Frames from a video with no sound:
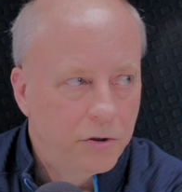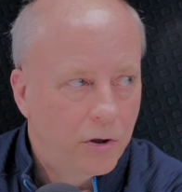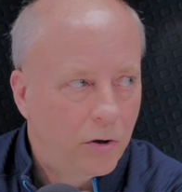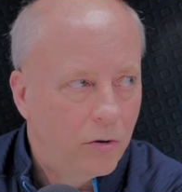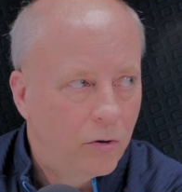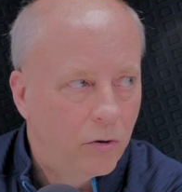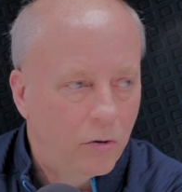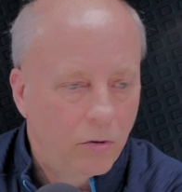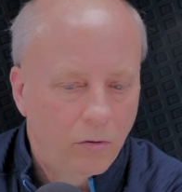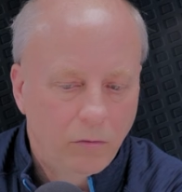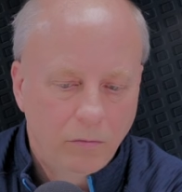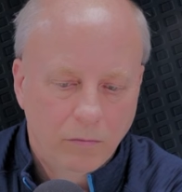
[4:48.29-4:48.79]

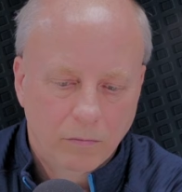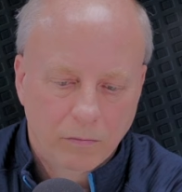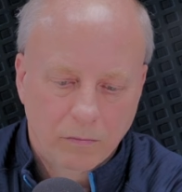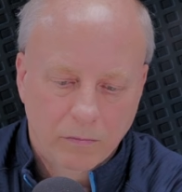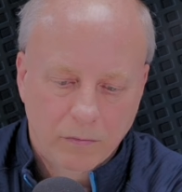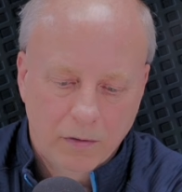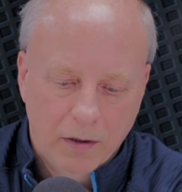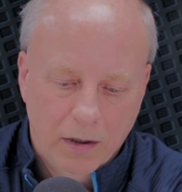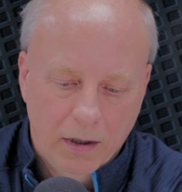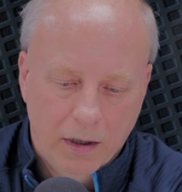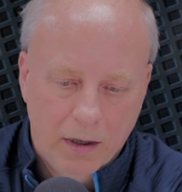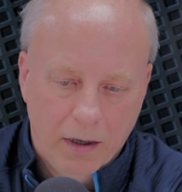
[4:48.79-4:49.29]
JOAL
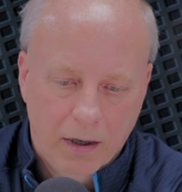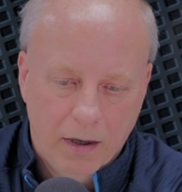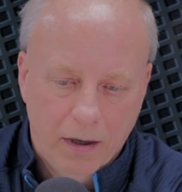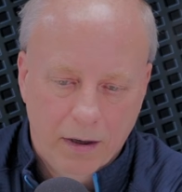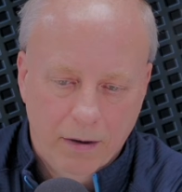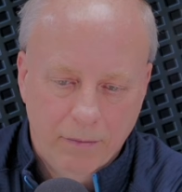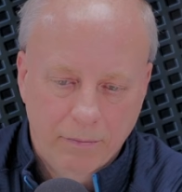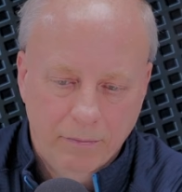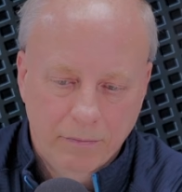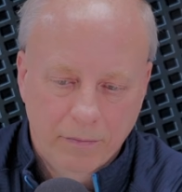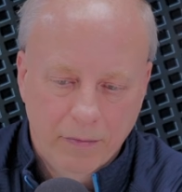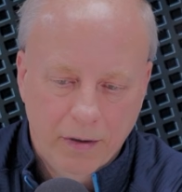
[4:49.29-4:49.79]

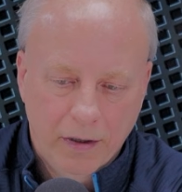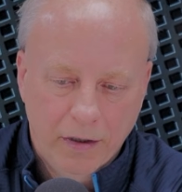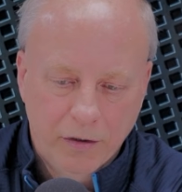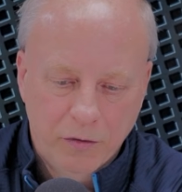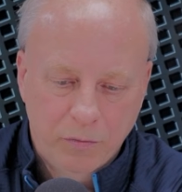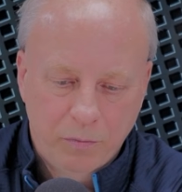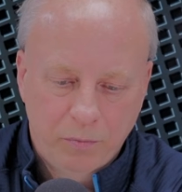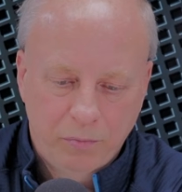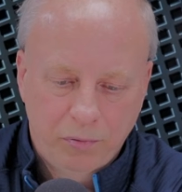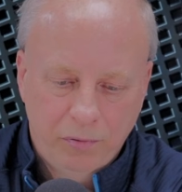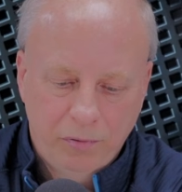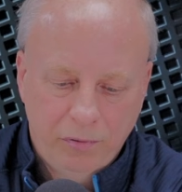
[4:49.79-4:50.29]

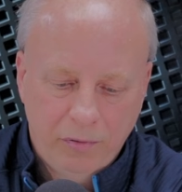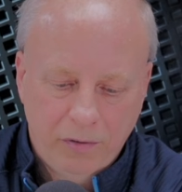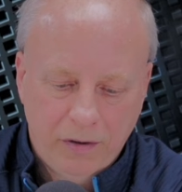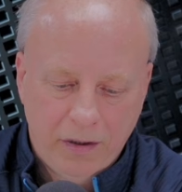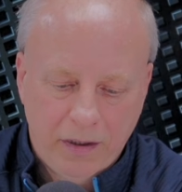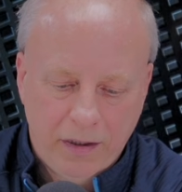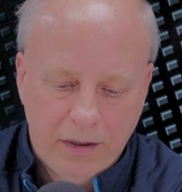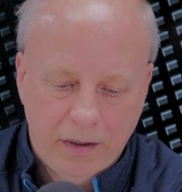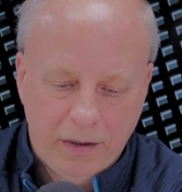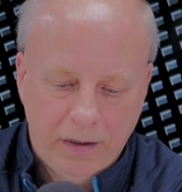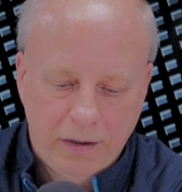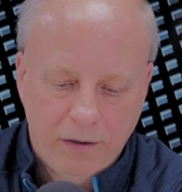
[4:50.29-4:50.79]
is
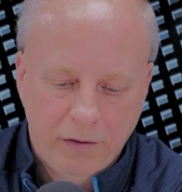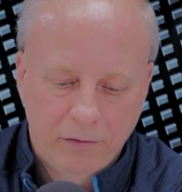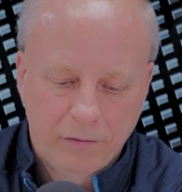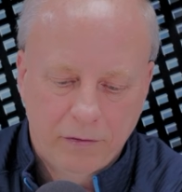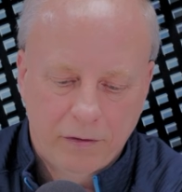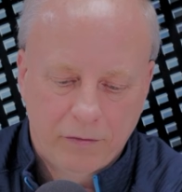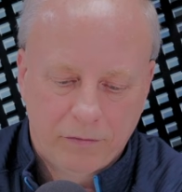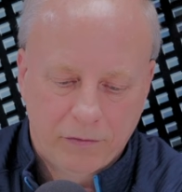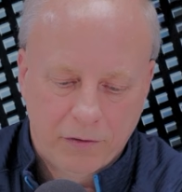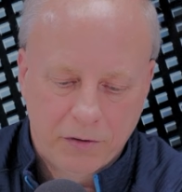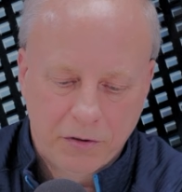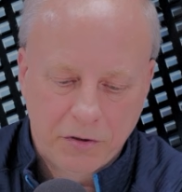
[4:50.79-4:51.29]
pretty
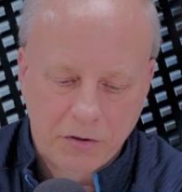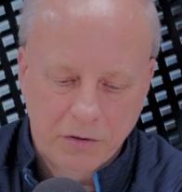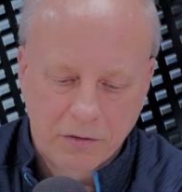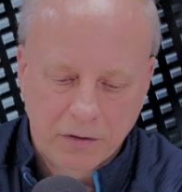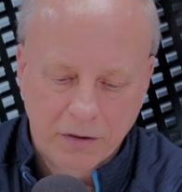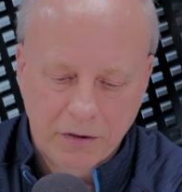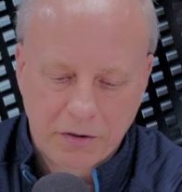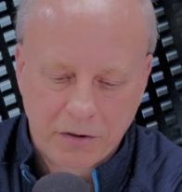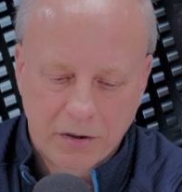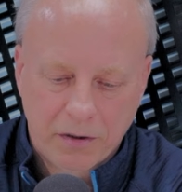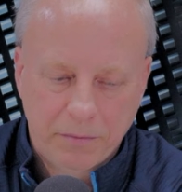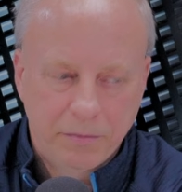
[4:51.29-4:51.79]
universal
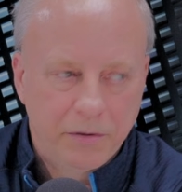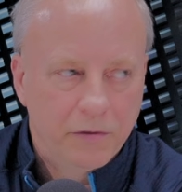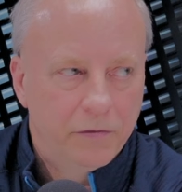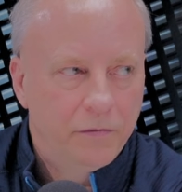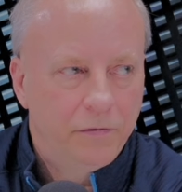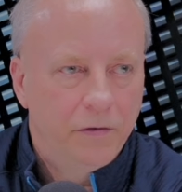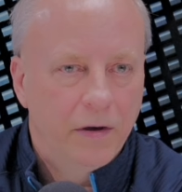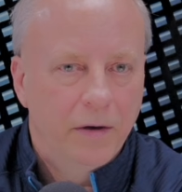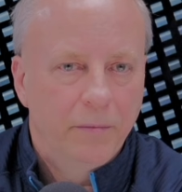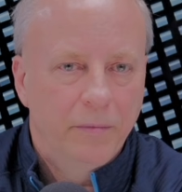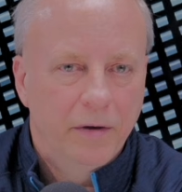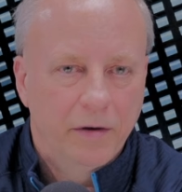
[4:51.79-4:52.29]
in terms of
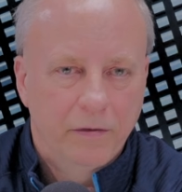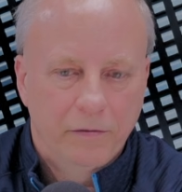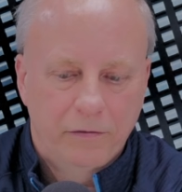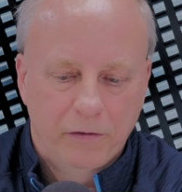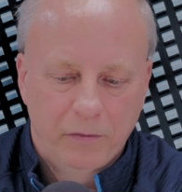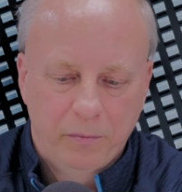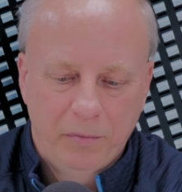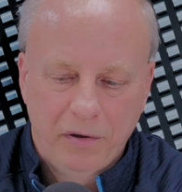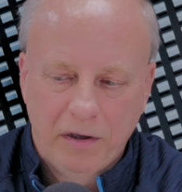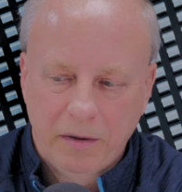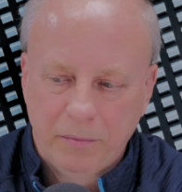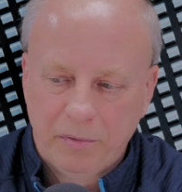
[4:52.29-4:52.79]
fitment
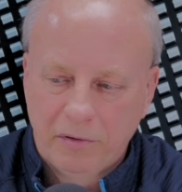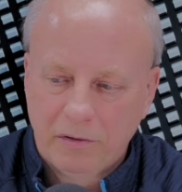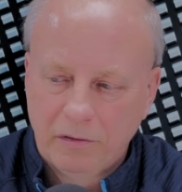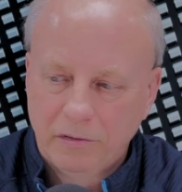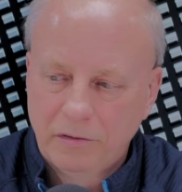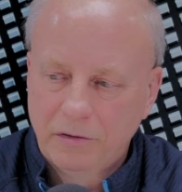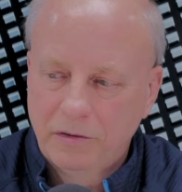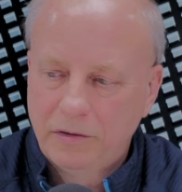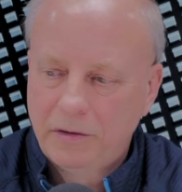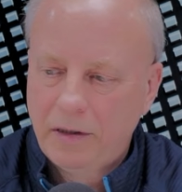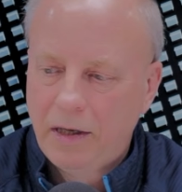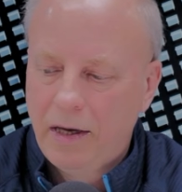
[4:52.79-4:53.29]
for
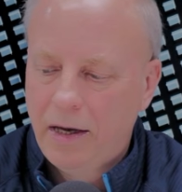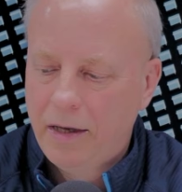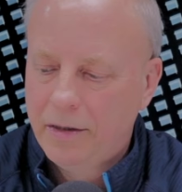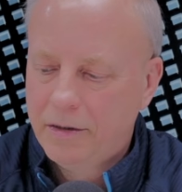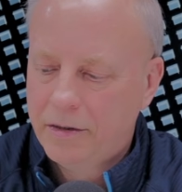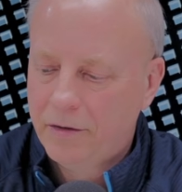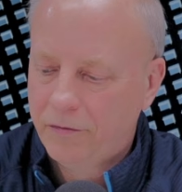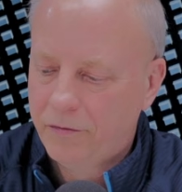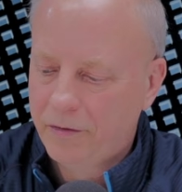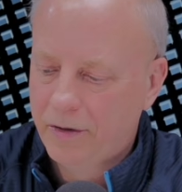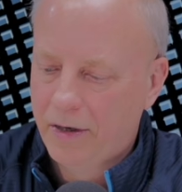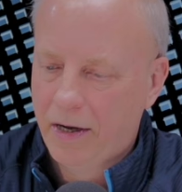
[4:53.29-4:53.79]
people's
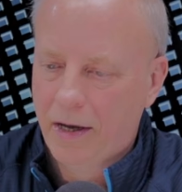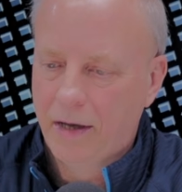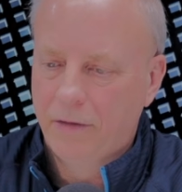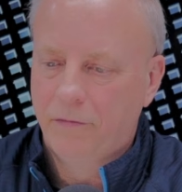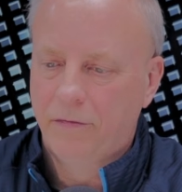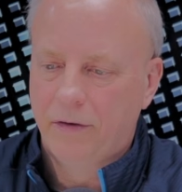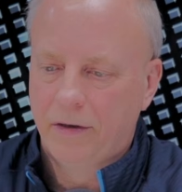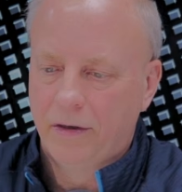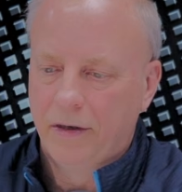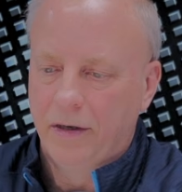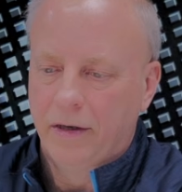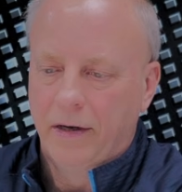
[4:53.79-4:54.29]

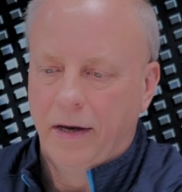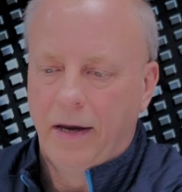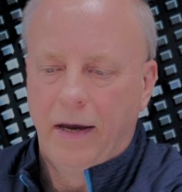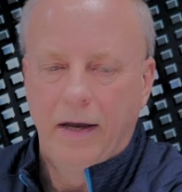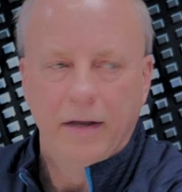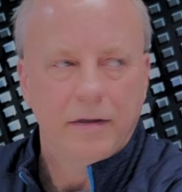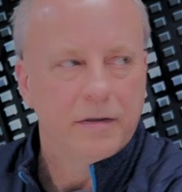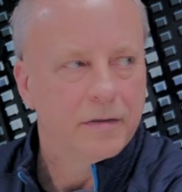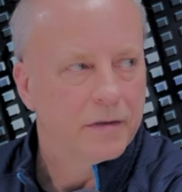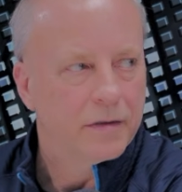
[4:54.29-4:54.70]
varying head